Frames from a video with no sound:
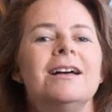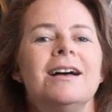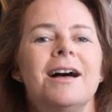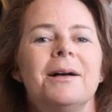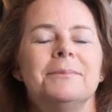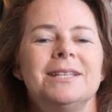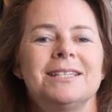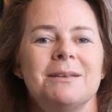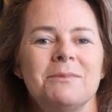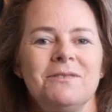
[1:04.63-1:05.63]
to
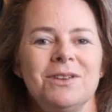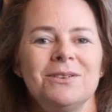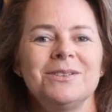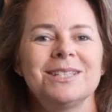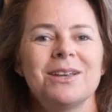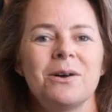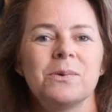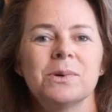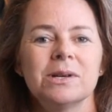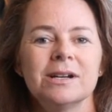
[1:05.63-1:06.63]
some of you. So
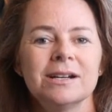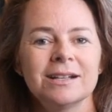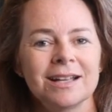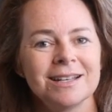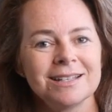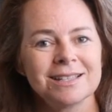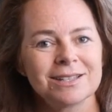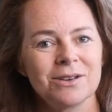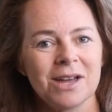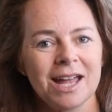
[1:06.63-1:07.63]
we're gonna
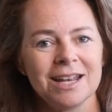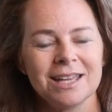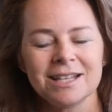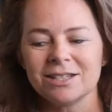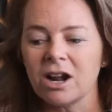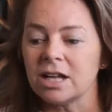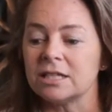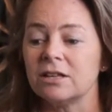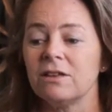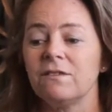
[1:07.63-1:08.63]
just go ahead and get started.
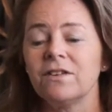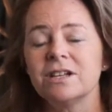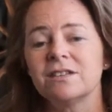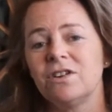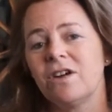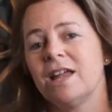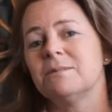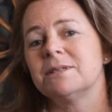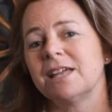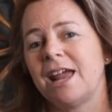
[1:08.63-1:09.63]
So the first few
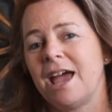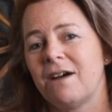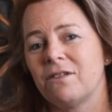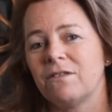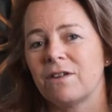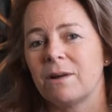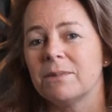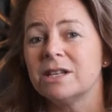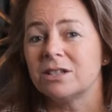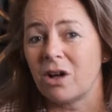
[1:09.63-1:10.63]
items that I have are from
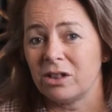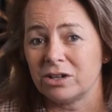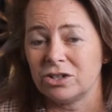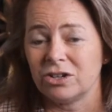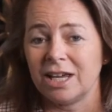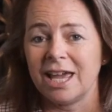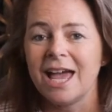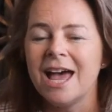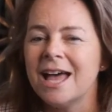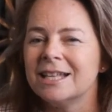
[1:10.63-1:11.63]
the Dollar Tree.
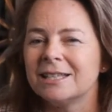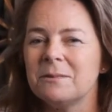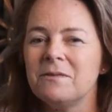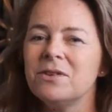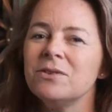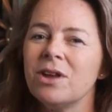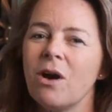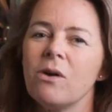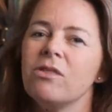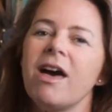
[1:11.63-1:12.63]
Some of you
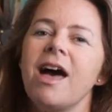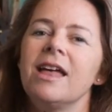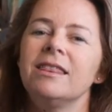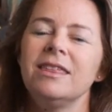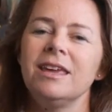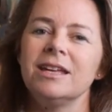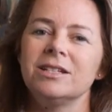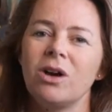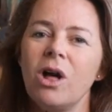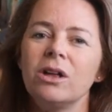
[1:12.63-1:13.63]
know that the
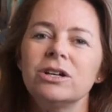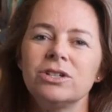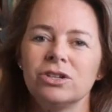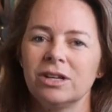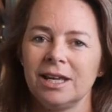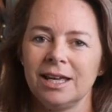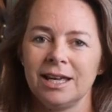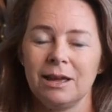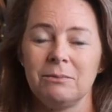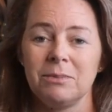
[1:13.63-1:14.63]
Dollar Tree
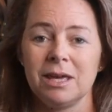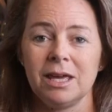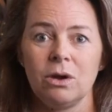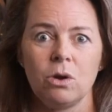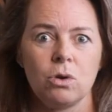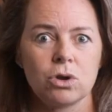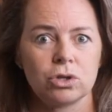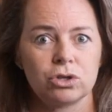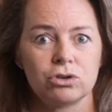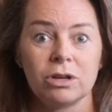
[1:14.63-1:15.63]
can be
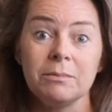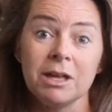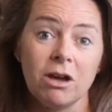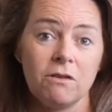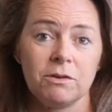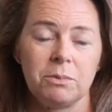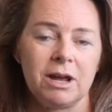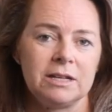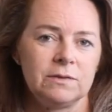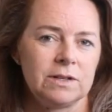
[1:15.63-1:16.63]
extremely
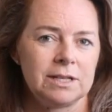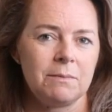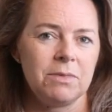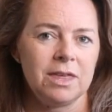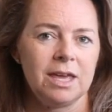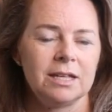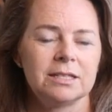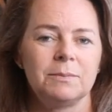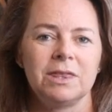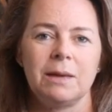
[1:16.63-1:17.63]
overpriced for some
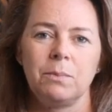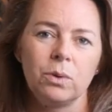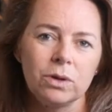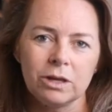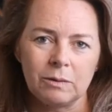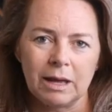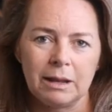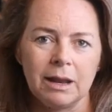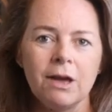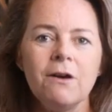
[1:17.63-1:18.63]
things, but they pull you
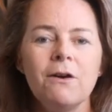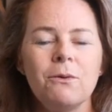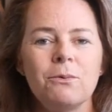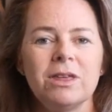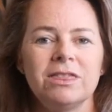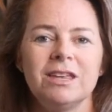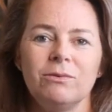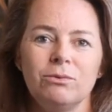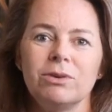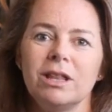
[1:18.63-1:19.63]
in with the
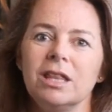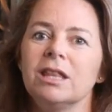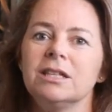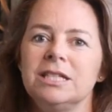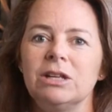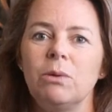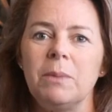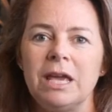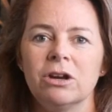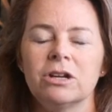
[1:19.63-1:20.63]
real deal
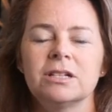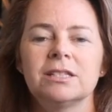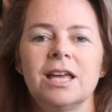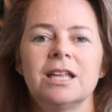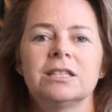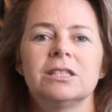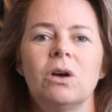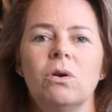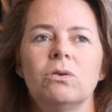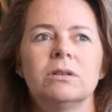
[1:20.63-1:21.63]
makers. And
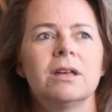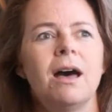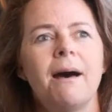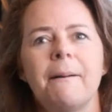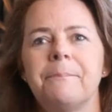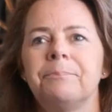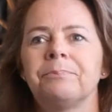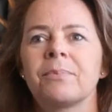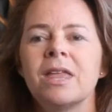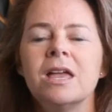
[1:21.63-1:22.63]
so
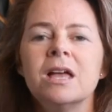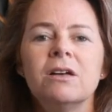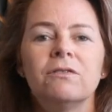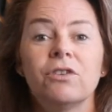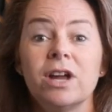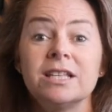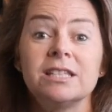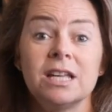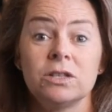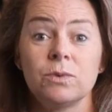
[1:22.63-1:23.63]
for
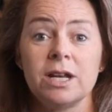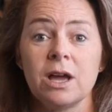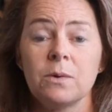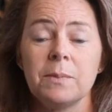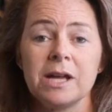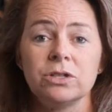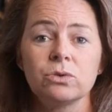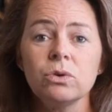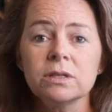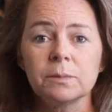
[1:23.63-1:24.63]
instance, right now we're buying
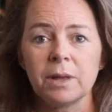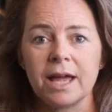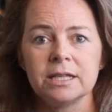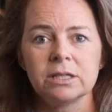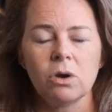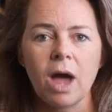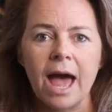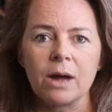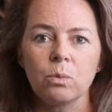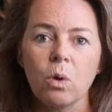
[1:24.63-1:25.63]
school supplies. So
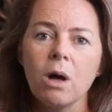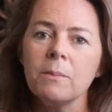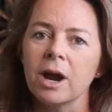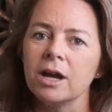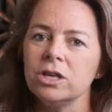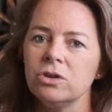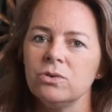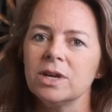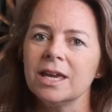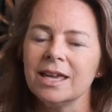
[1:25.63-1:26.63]
at Walmart,
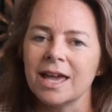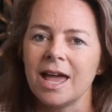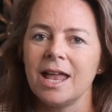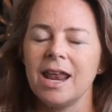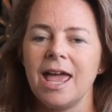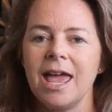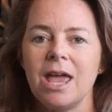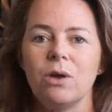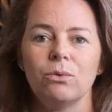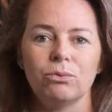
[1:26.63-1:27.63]
you can get
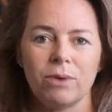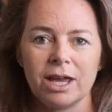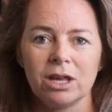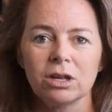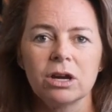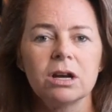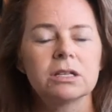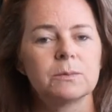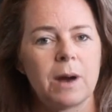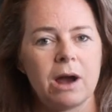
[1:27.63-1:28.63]
a regular
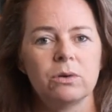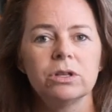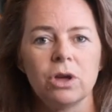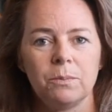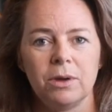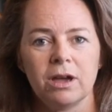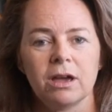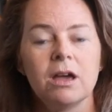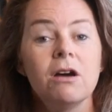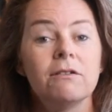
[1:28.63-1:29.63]
spiral notebook
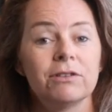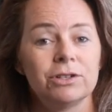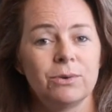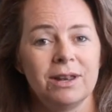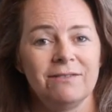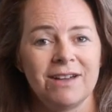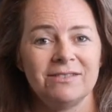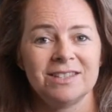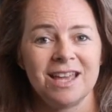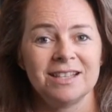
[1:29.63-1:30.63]
for
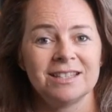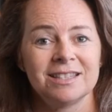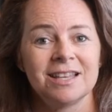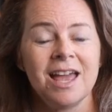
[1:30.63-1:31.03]
25 cents.